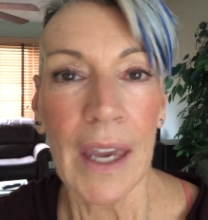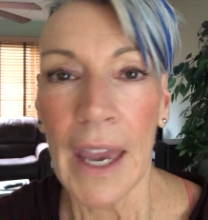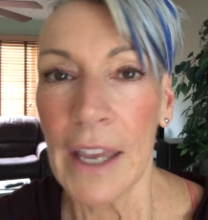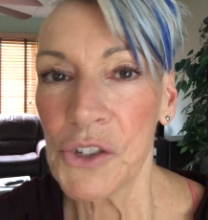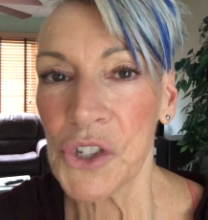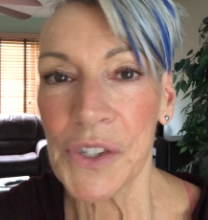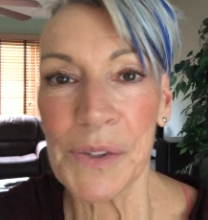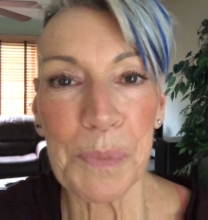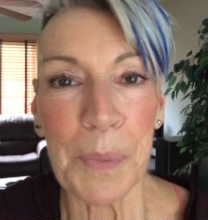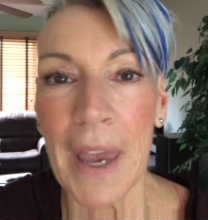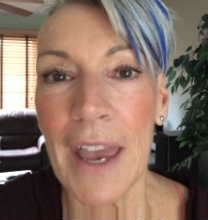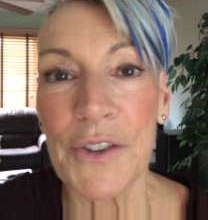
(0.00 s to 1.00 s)
It
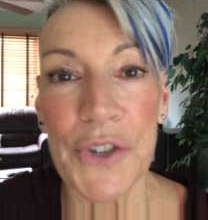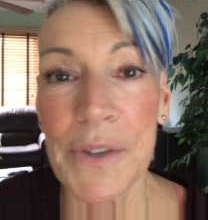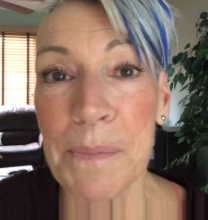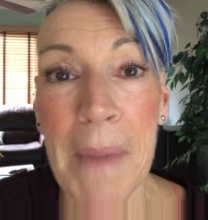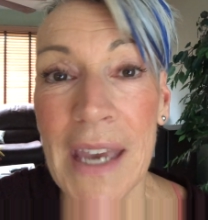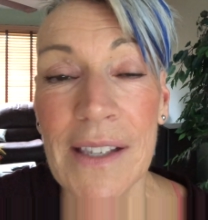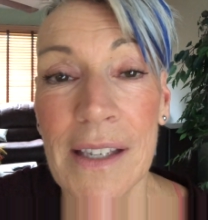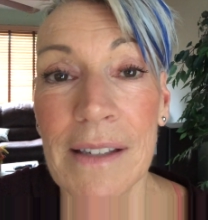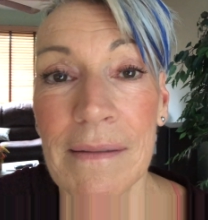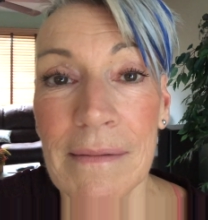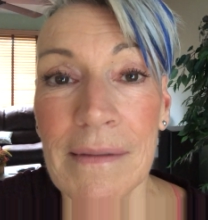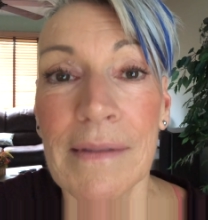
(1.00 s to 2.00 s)
just makes it
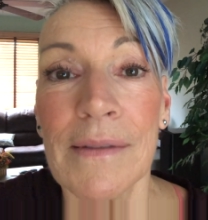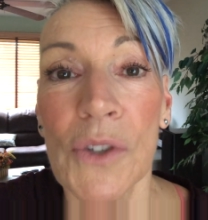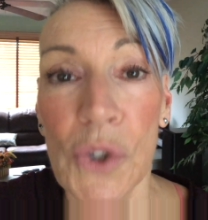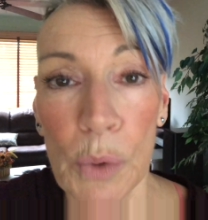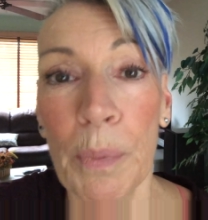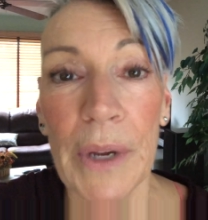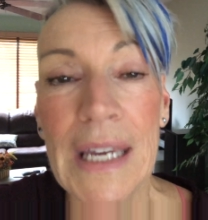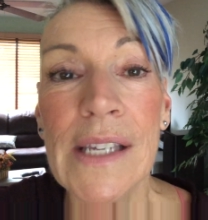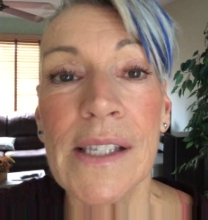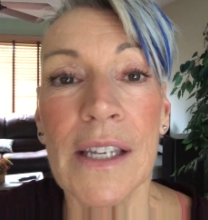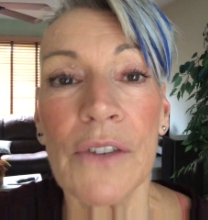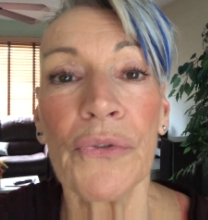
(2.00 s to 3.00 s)
super
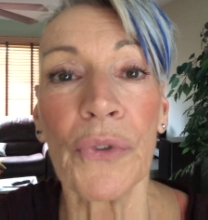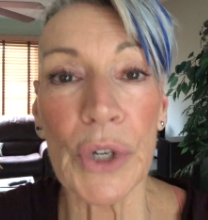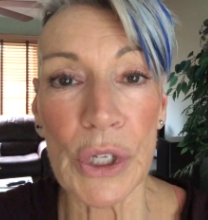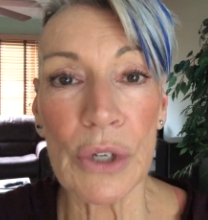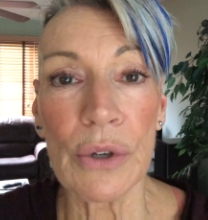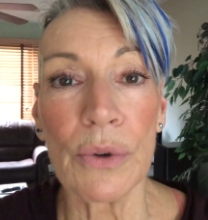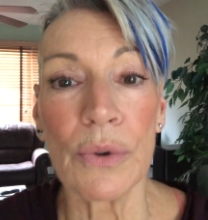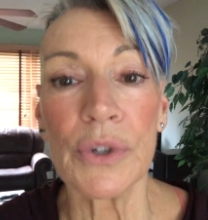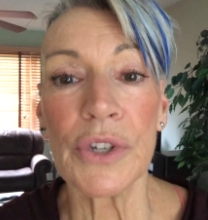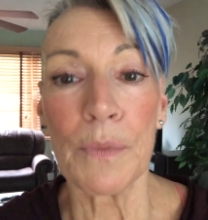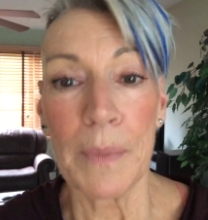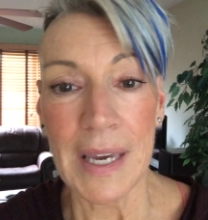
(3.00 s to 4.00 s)
easy for you
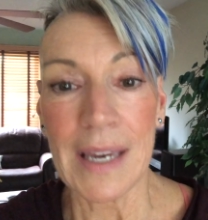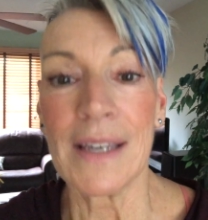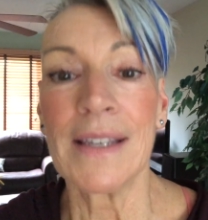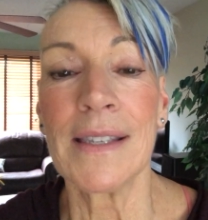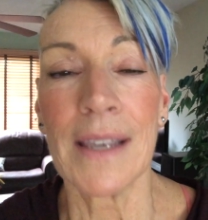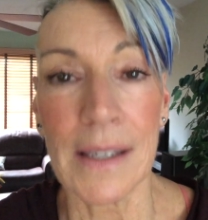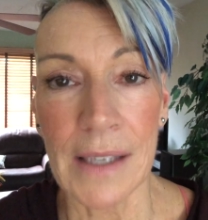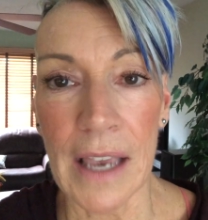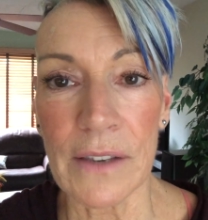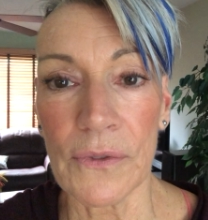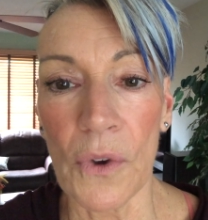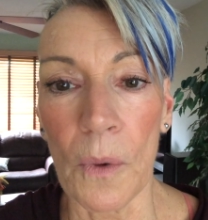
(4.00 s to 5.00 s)
to be
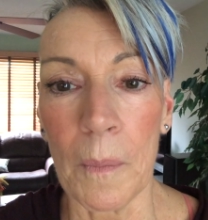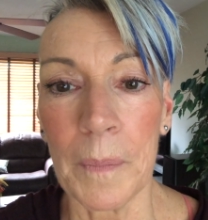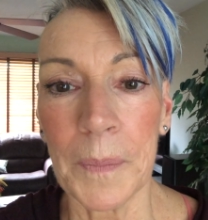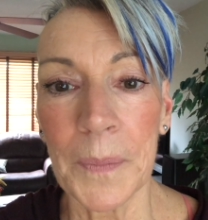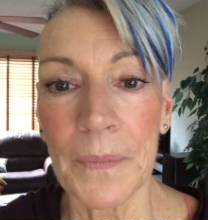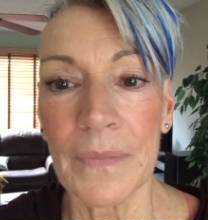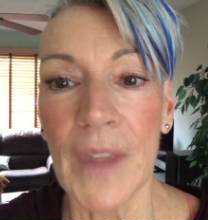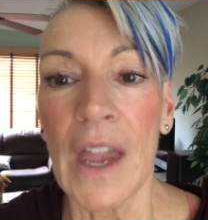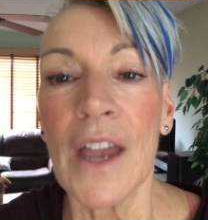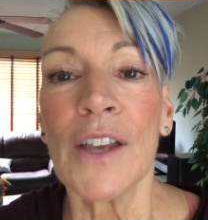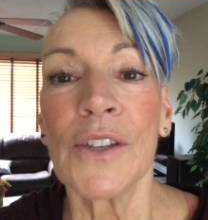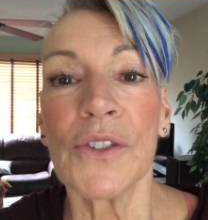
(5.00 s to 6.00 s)
successful.
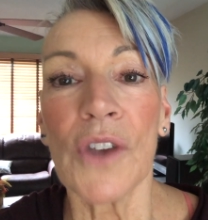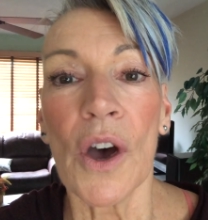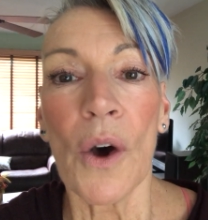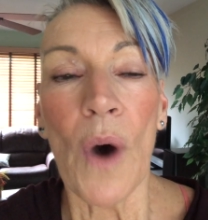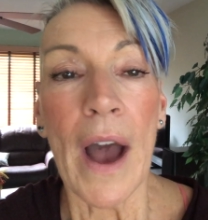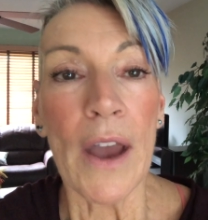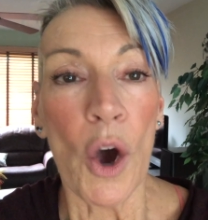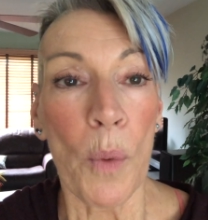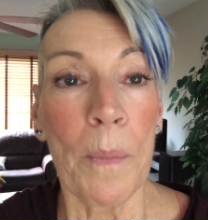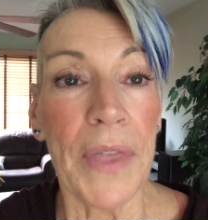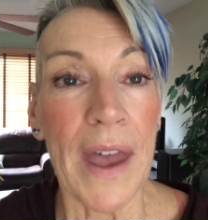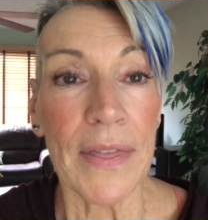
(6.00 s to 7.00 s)
So I
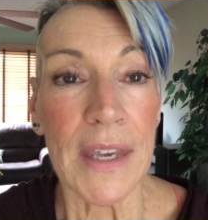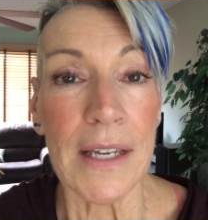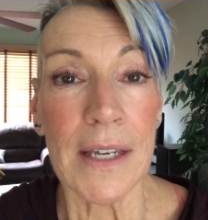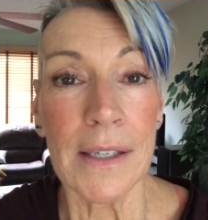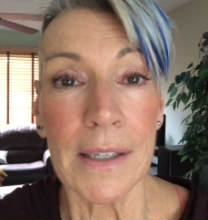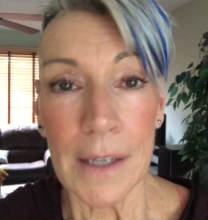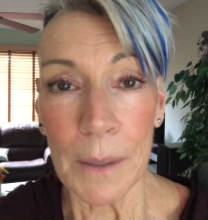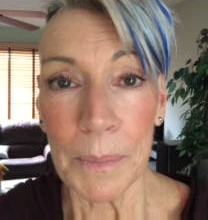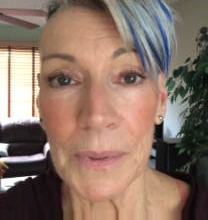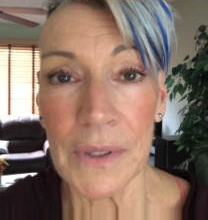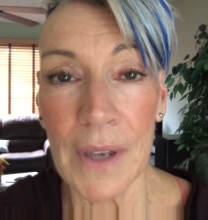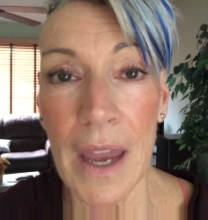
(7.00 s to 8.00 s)
hope that these
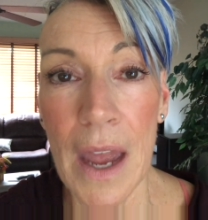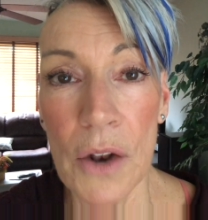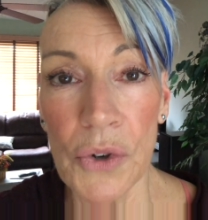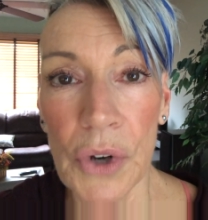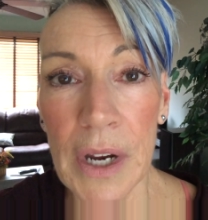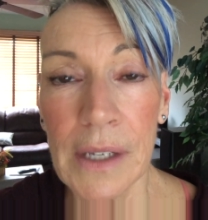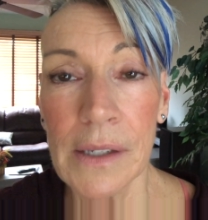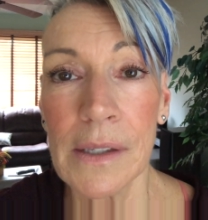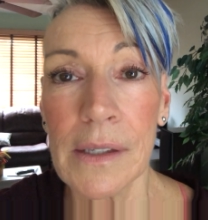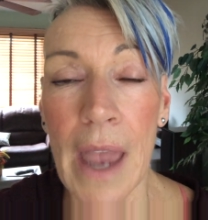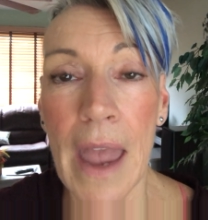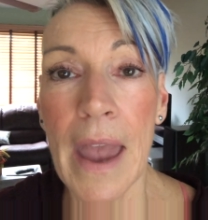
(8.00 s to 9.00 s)
tips and
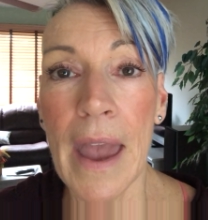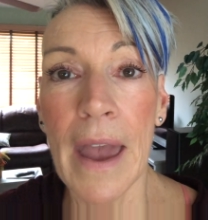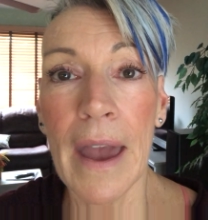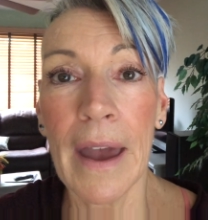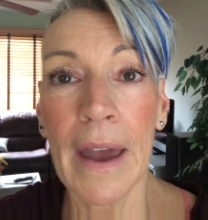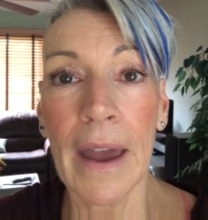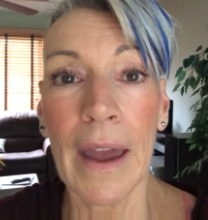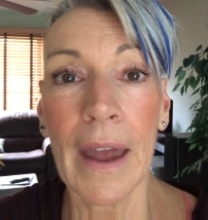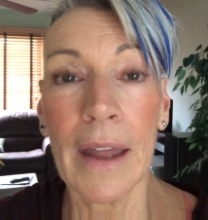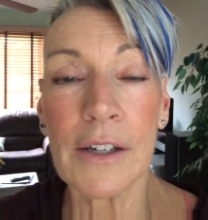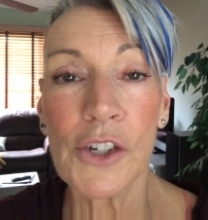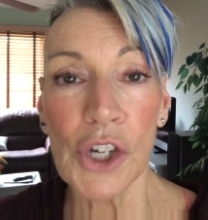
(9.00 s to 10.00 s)
tricks
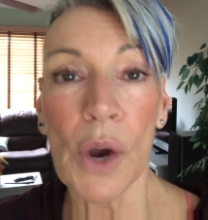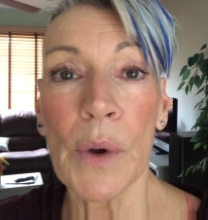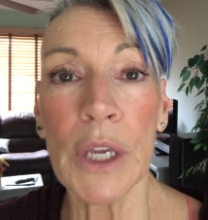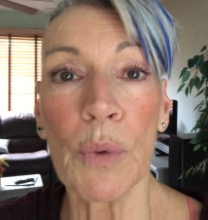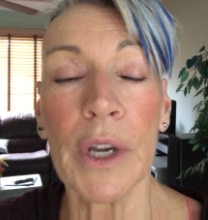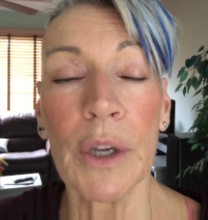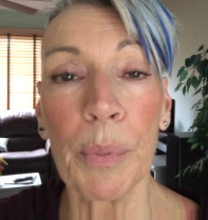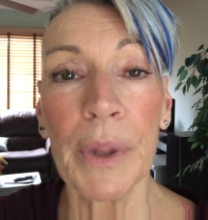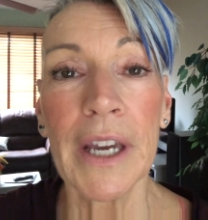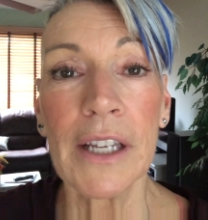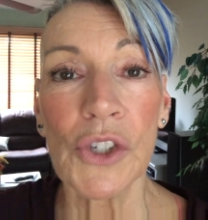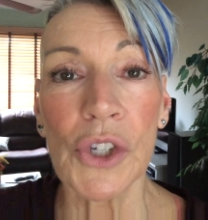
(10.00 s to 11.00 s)
and showing you what your
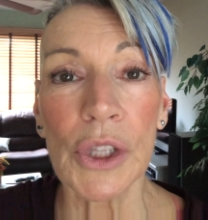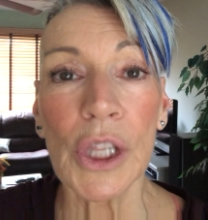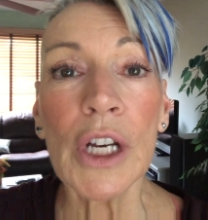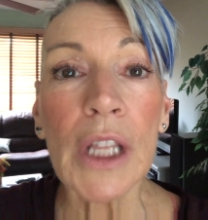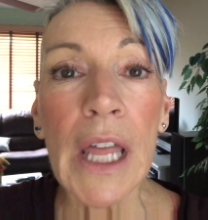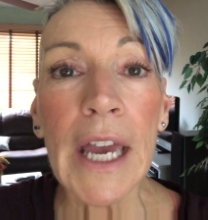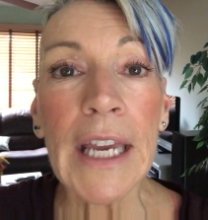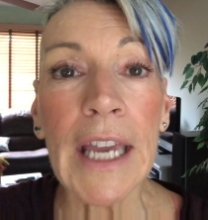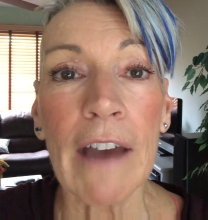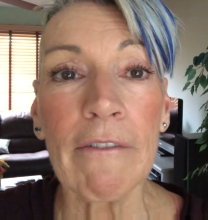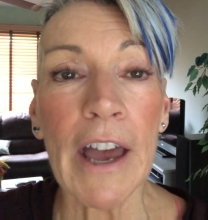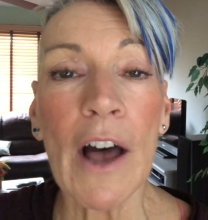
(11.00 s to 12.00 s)
plate should look like
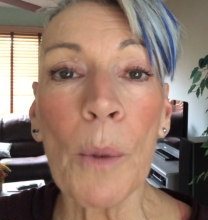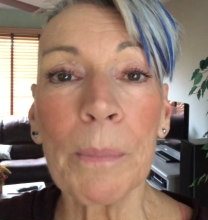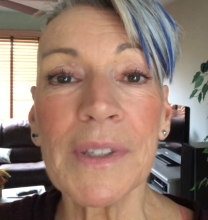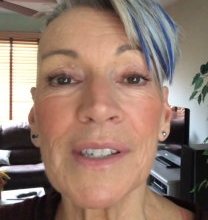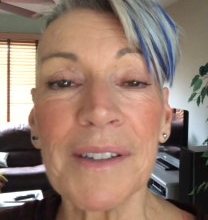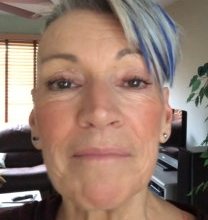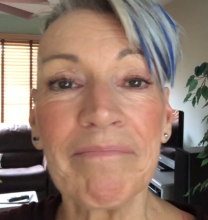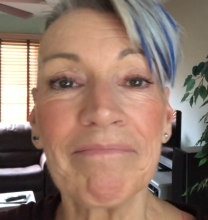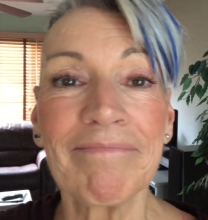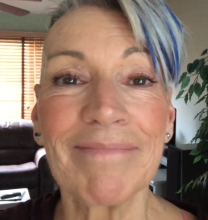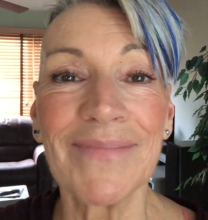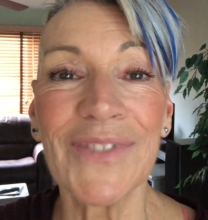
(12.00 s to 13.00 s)
have helped.
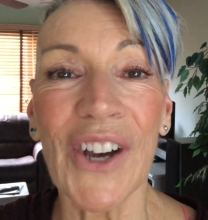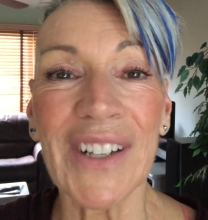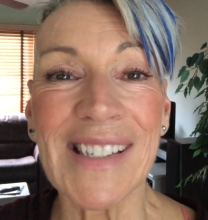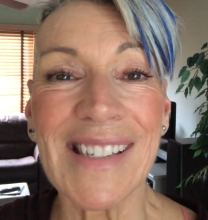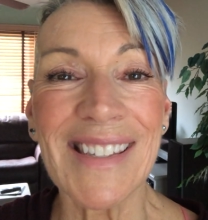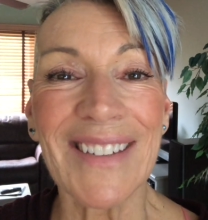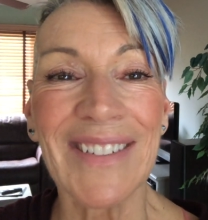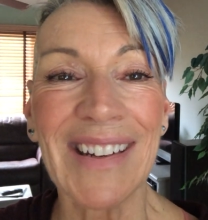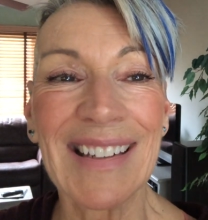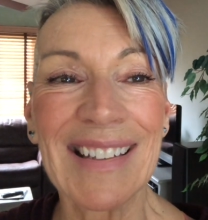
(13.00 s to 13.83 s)
Talk to you soon.